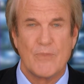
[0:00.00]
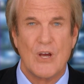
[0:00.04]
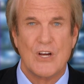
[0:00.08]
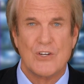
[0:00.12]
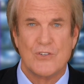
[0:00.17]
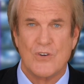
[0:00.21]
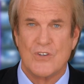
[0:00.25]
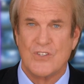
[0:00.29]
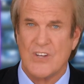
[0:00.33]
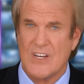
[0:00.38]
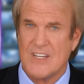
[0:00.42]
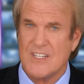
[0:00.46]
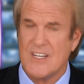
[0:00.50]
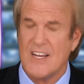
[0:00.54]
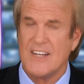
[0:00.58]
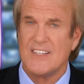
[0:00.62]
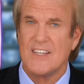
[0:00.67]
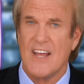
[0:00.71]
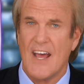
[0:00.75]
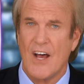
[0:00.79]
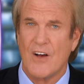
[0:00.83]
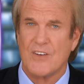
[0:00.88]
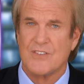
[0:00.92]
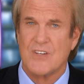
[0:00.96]
pictures and
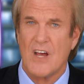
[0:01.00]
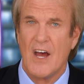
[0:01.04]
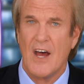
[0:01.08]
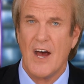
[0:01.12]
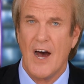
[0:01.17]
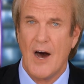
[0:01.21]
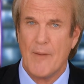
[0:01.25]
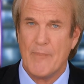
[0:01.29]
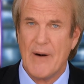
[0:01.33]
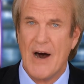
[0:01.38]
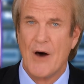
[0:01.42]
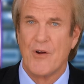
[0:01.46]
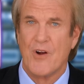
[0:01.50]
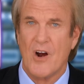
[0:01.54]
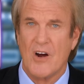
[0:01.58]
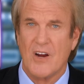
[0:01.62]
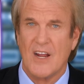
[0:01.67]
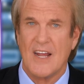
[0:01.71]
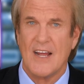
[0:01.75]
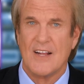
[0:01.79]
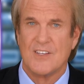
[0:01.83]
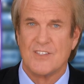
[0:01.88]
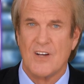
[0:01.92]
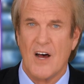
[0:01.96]
details about our
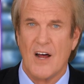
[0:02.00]
kids